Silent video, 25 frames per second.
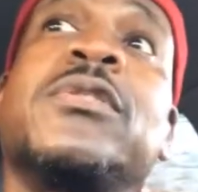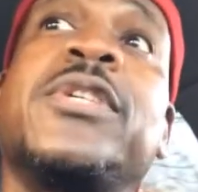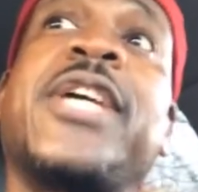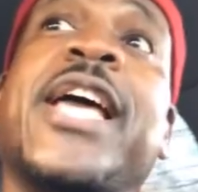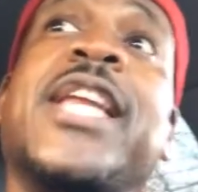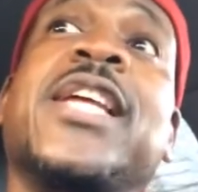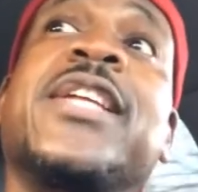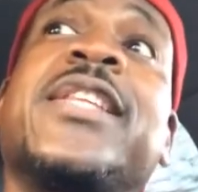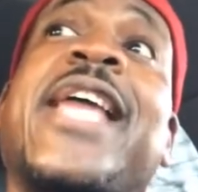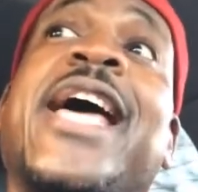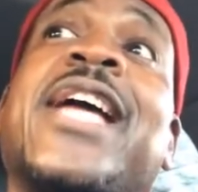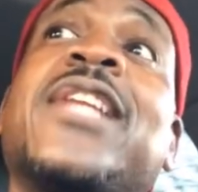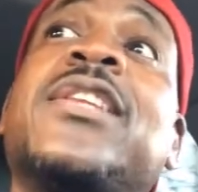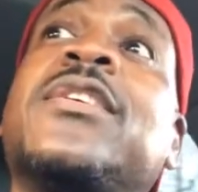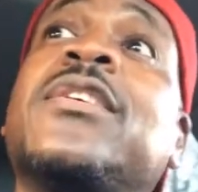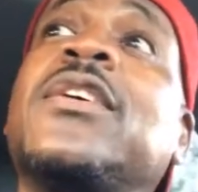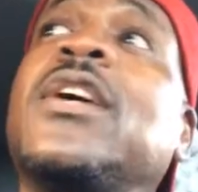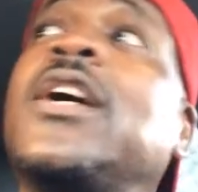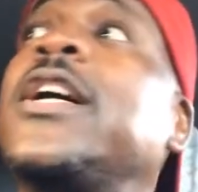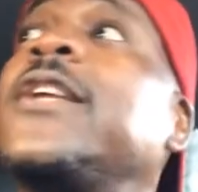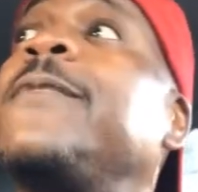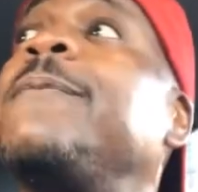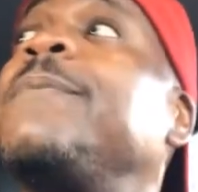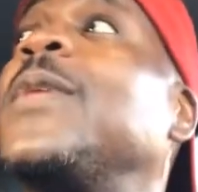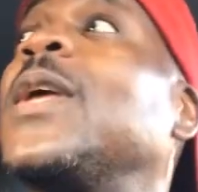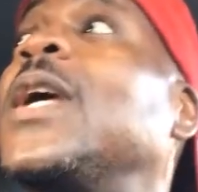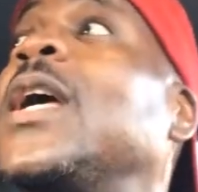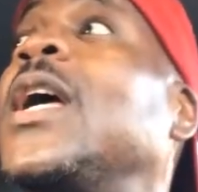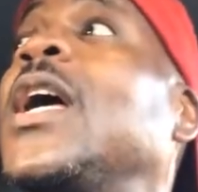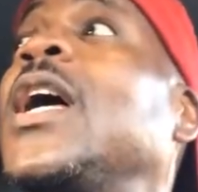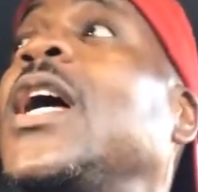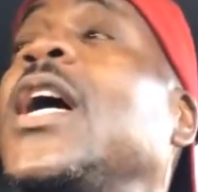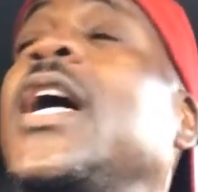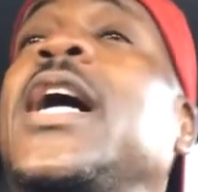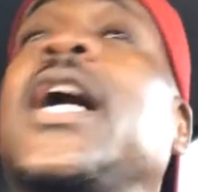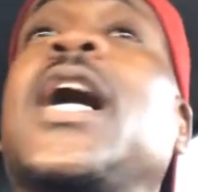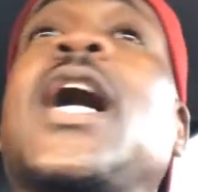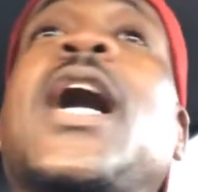to getting that done.
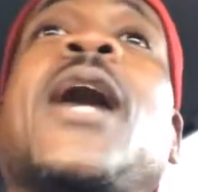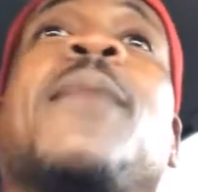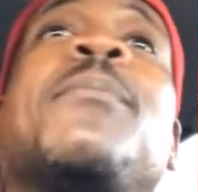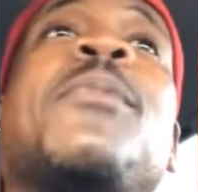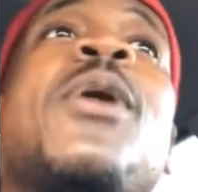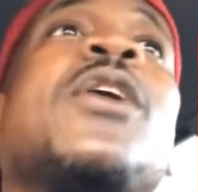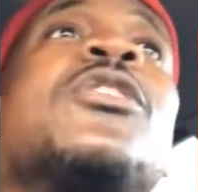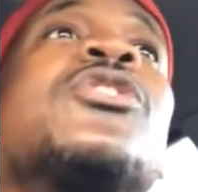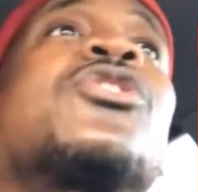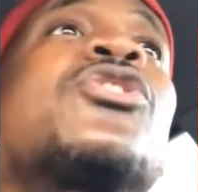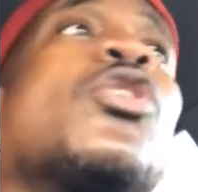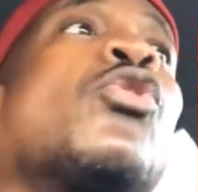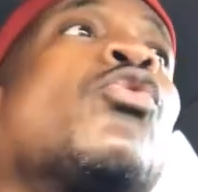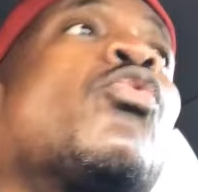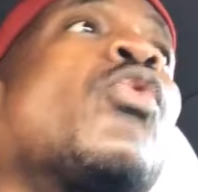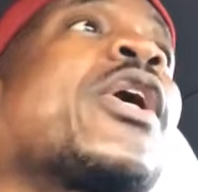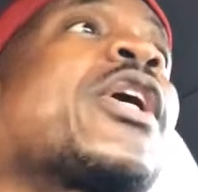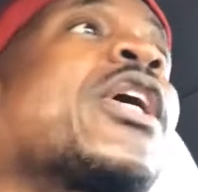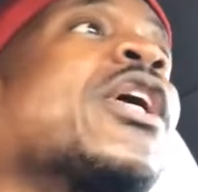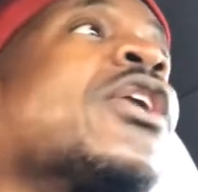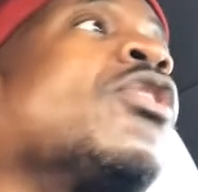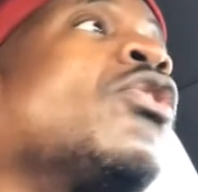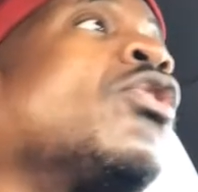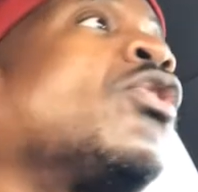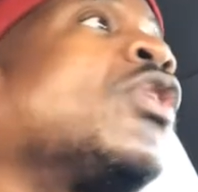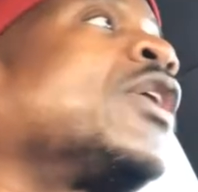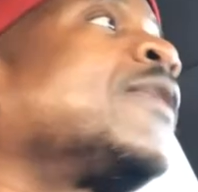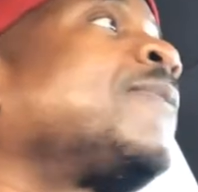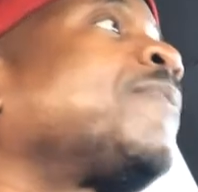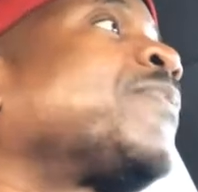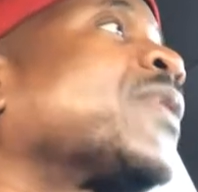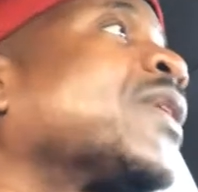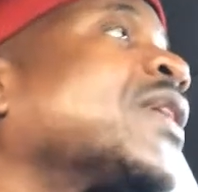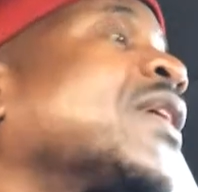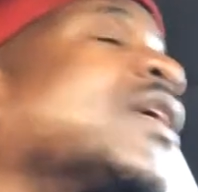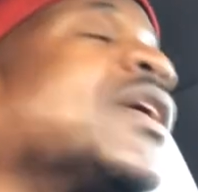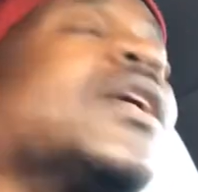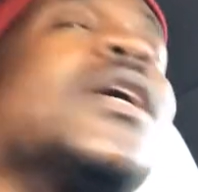I'm also working on
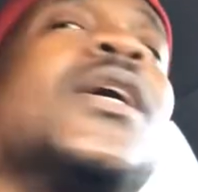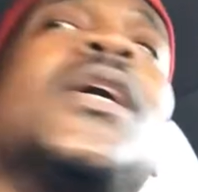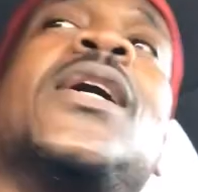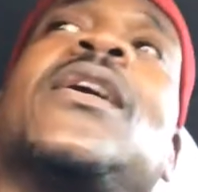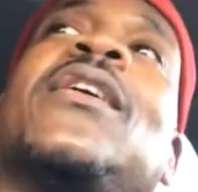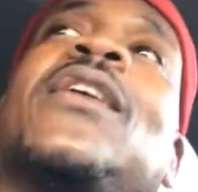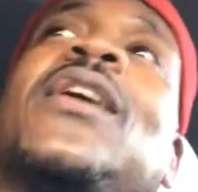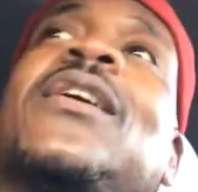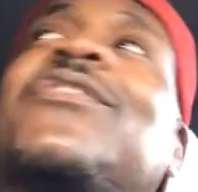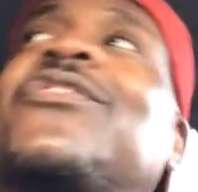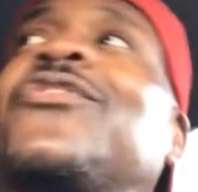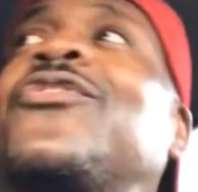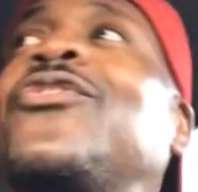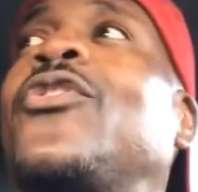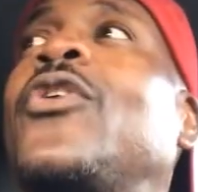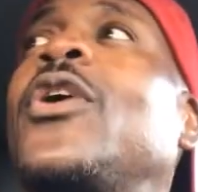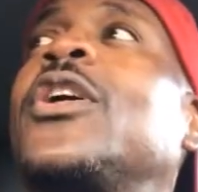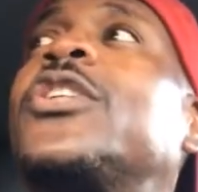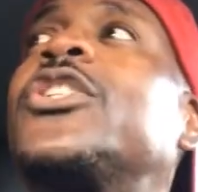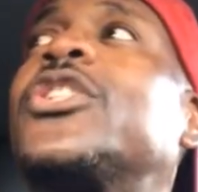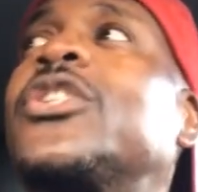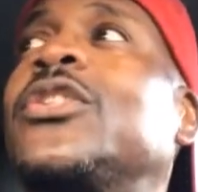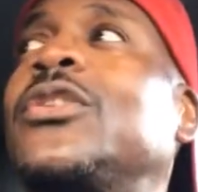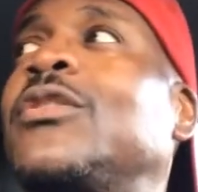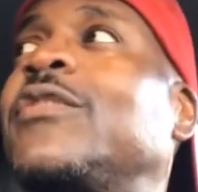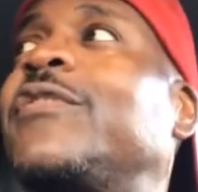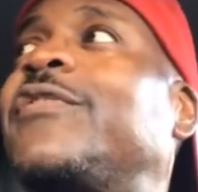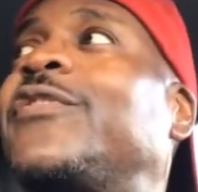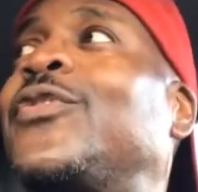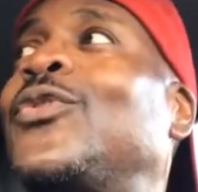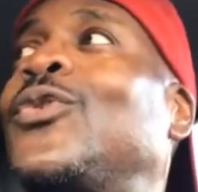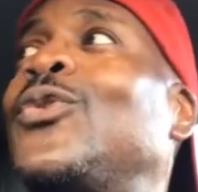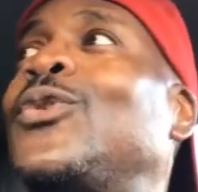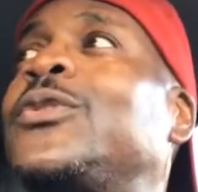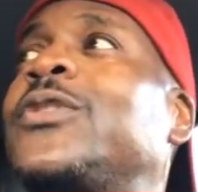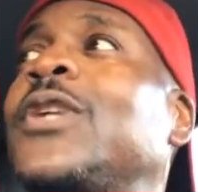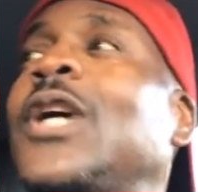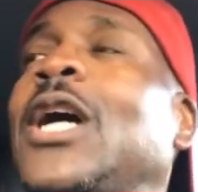Functional
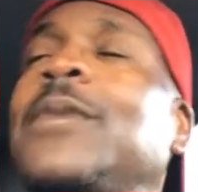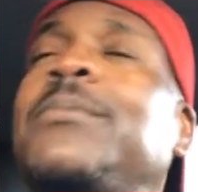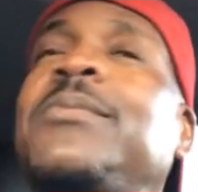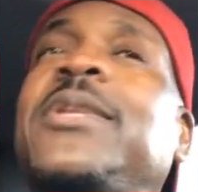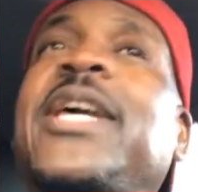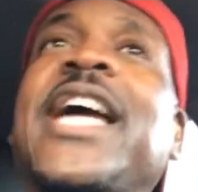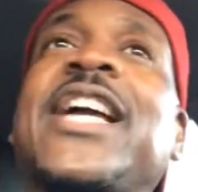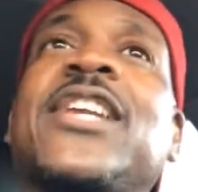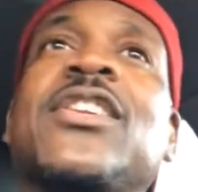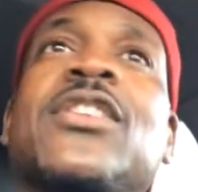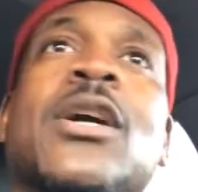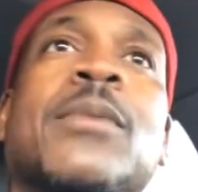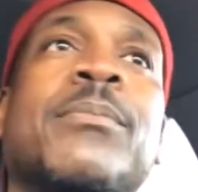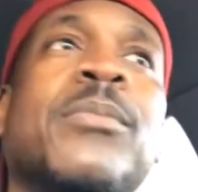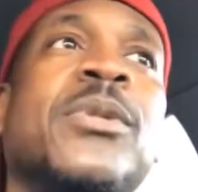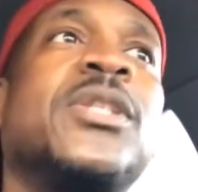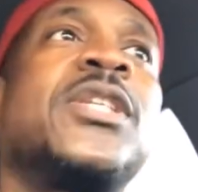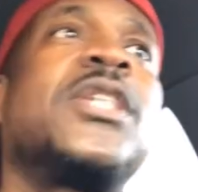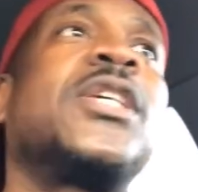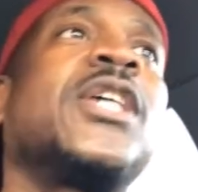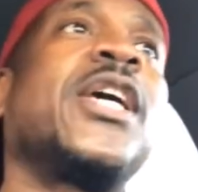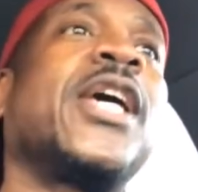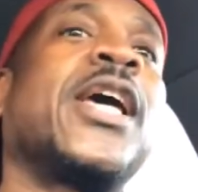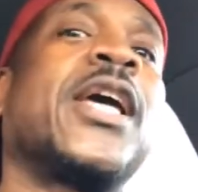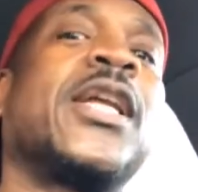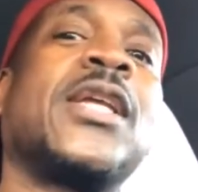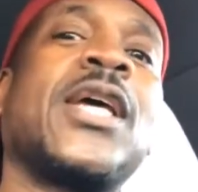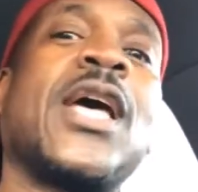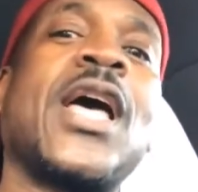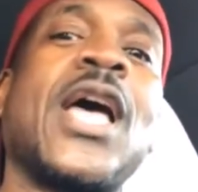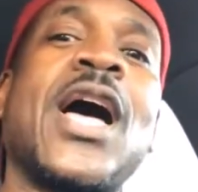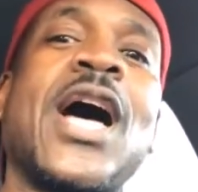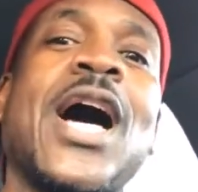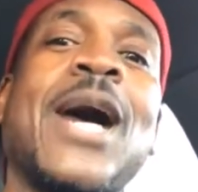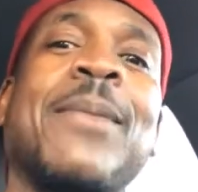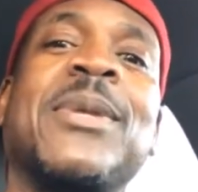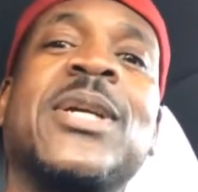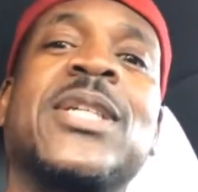Foods Update number 10.
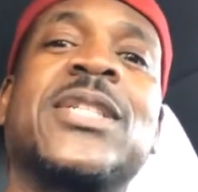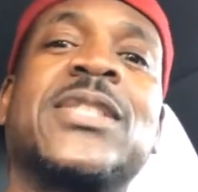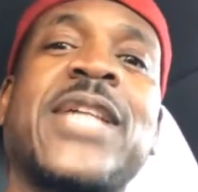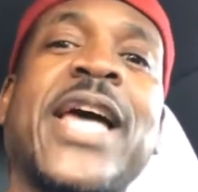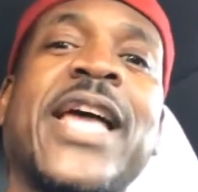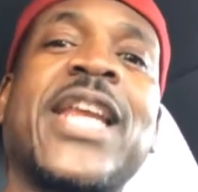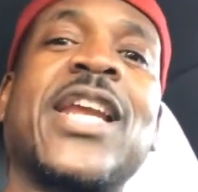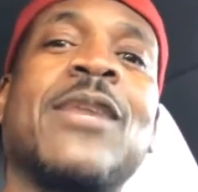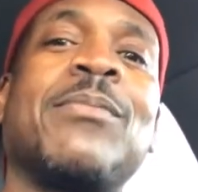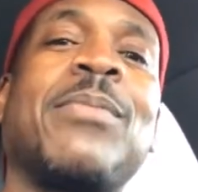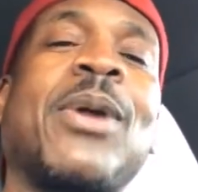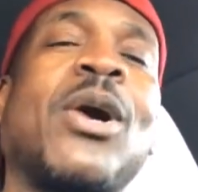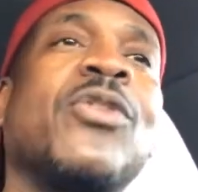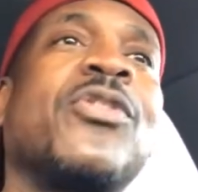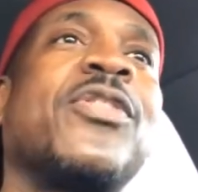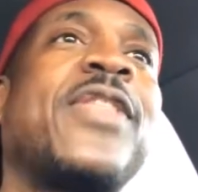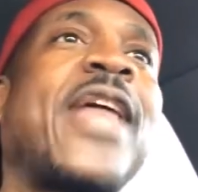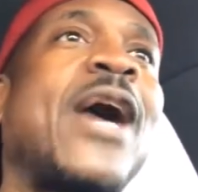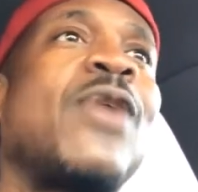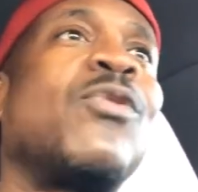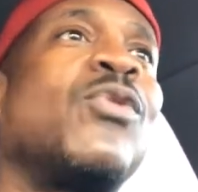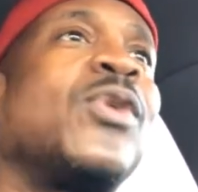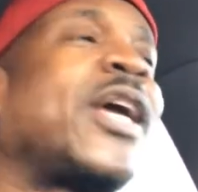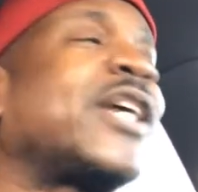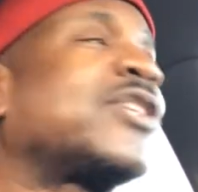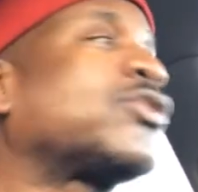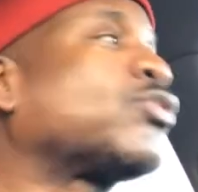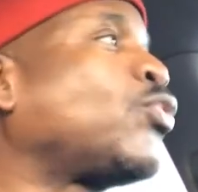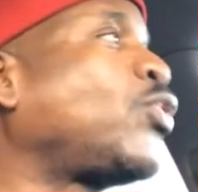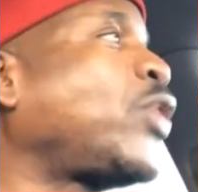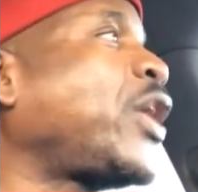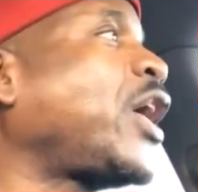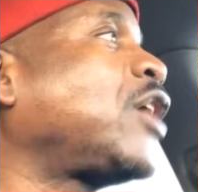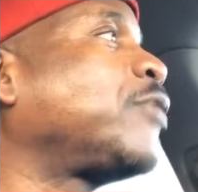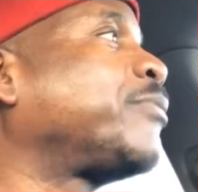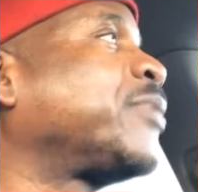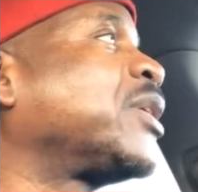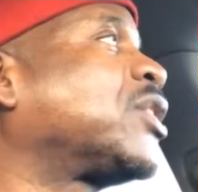I'm excited about that one as
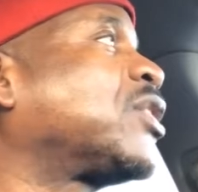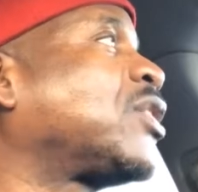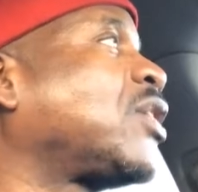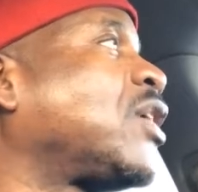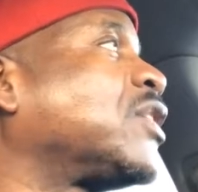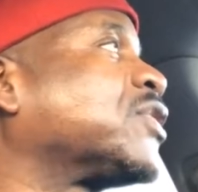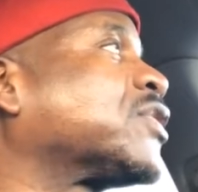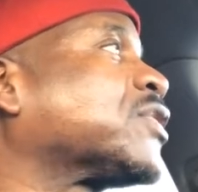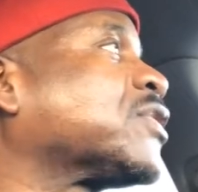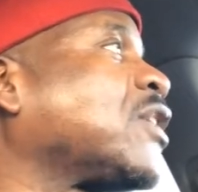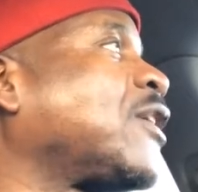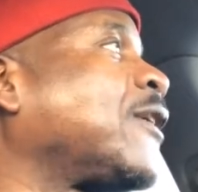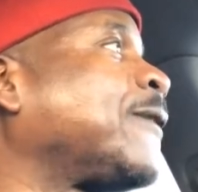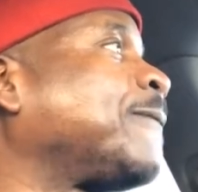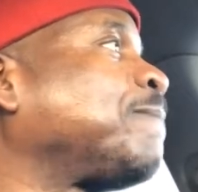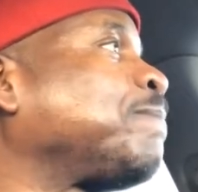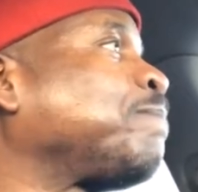well because